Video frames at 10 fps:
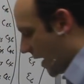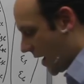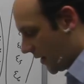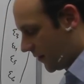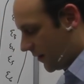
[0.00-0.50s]

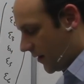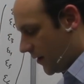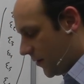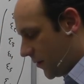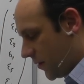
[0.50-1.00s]
And
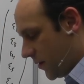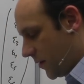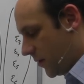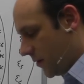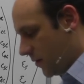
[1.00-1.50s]

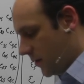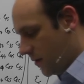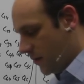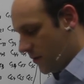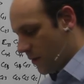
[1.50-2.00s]

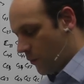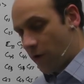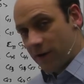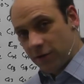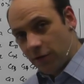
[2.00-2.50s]
the
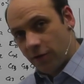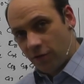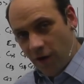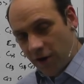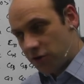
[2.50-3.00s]
Poisson
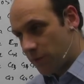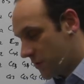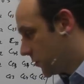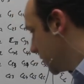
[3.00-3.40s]
contraction must